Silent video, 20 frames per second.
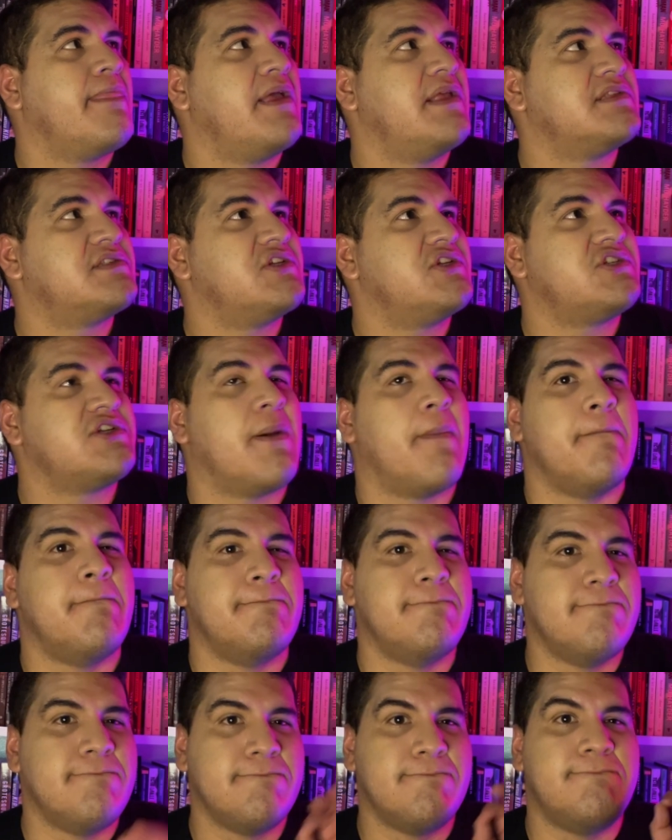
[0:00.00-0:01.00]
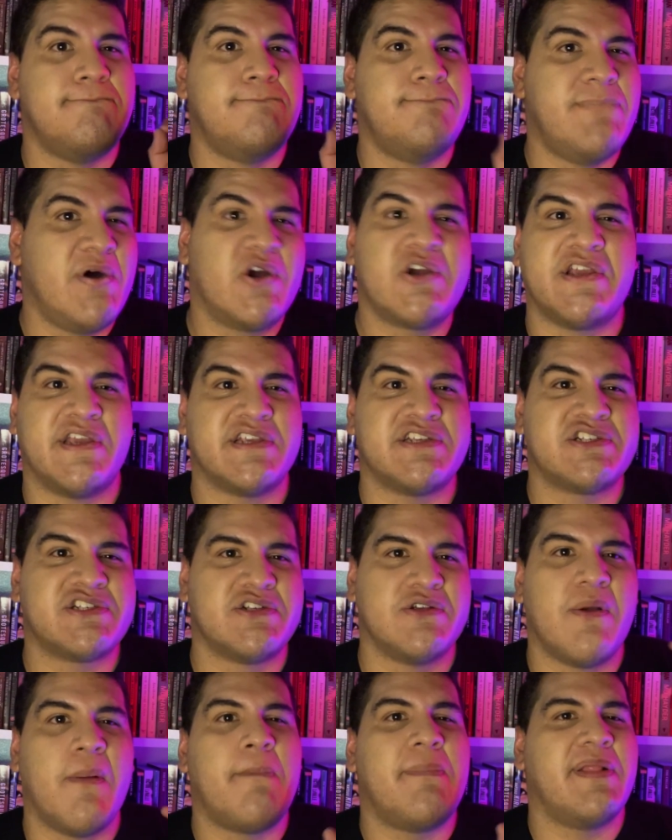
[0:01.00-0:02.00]
in such a
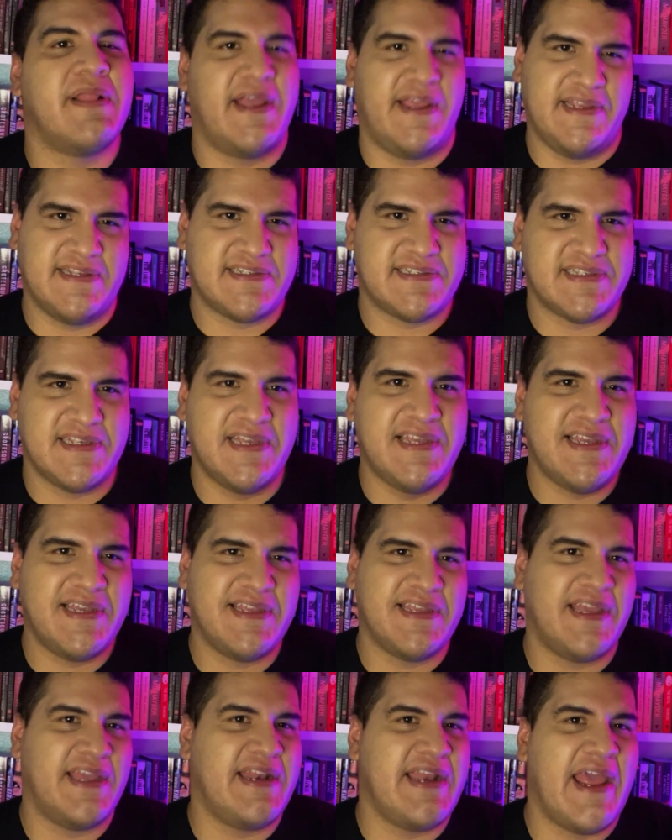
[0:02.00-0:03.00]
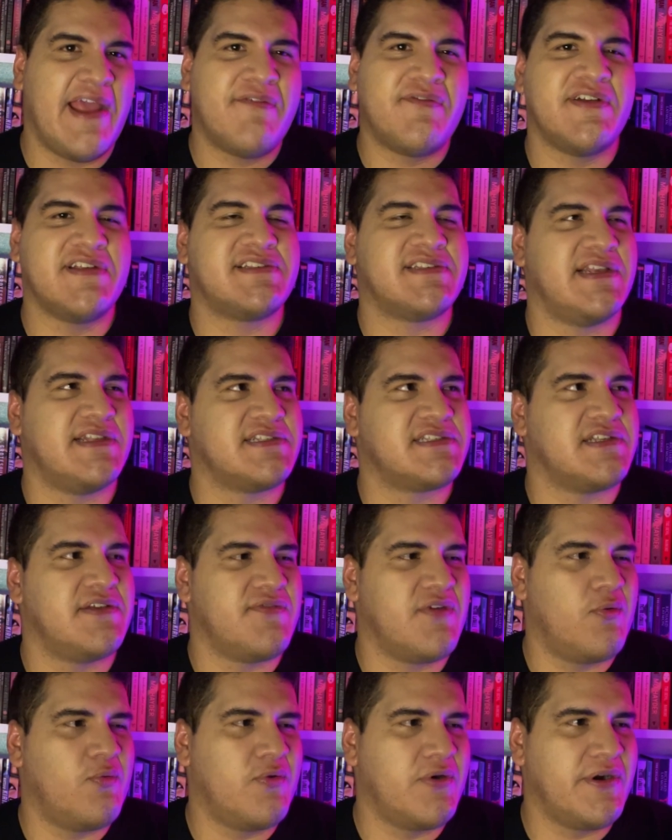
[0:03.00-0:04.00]
bookish place in every sense
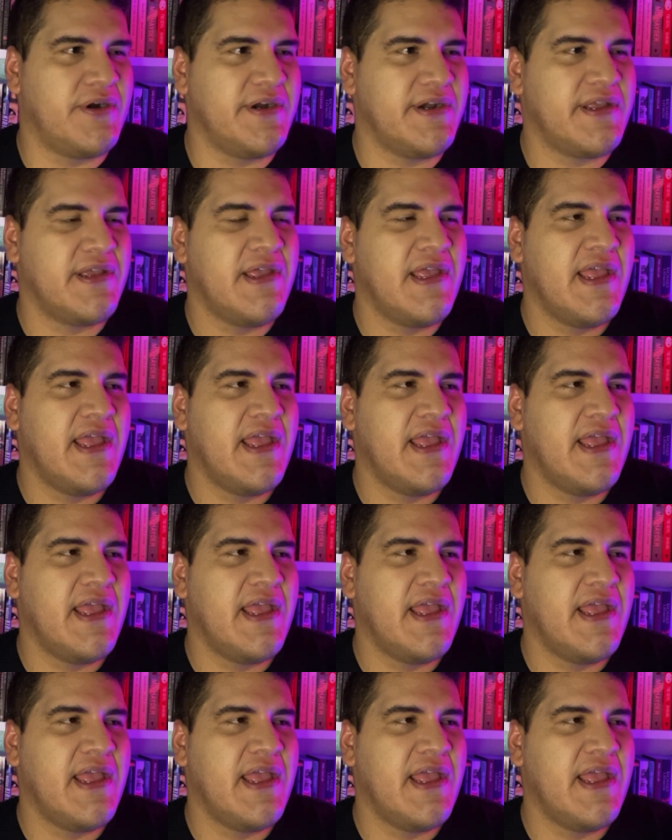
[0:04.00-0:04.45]
of the word.